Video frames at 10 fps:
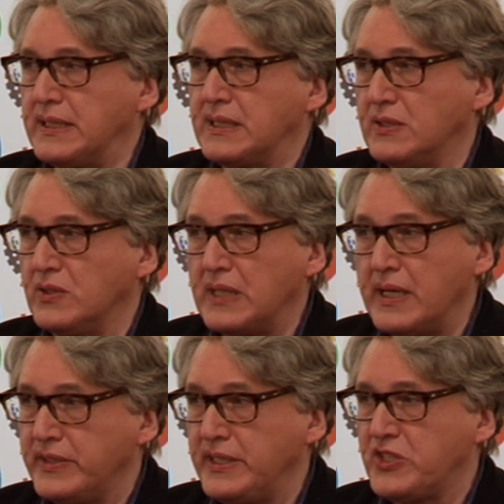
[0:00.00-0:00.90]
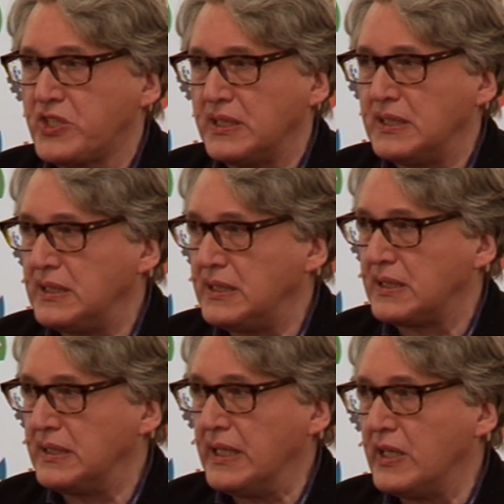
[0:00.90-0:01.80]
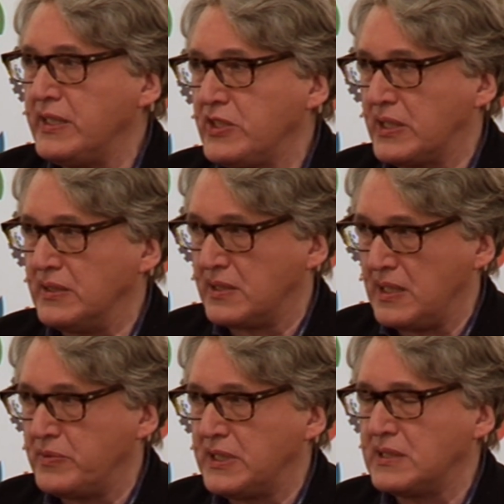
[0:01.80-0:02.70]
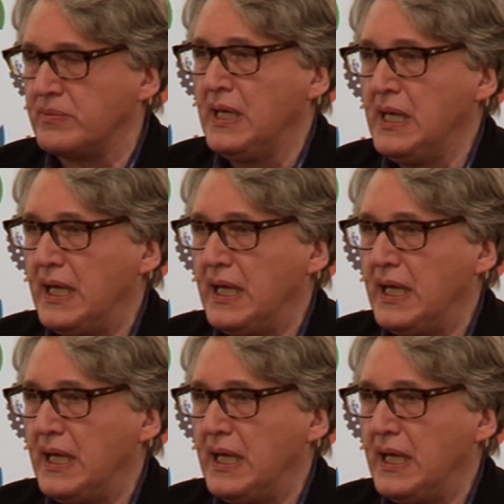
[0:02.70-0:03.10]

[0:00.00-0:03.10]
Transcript: It is not original capitalism.